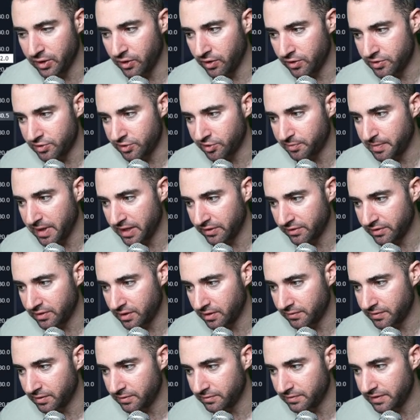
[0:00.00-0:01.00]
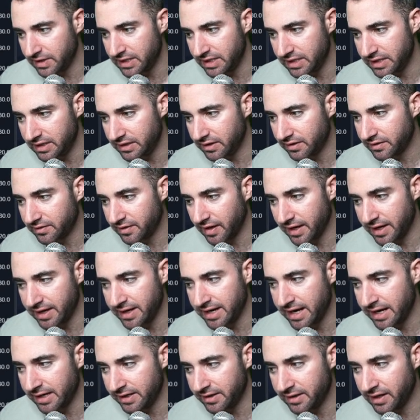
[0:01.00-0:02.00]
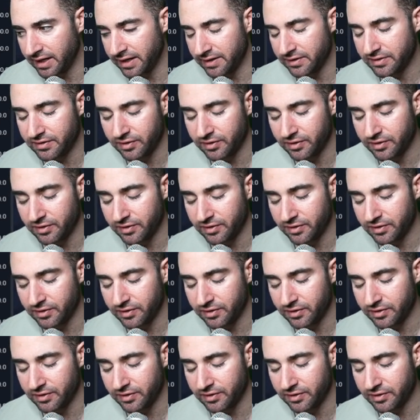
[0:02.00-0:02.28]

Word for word: are just bouncing off of the cyan 89.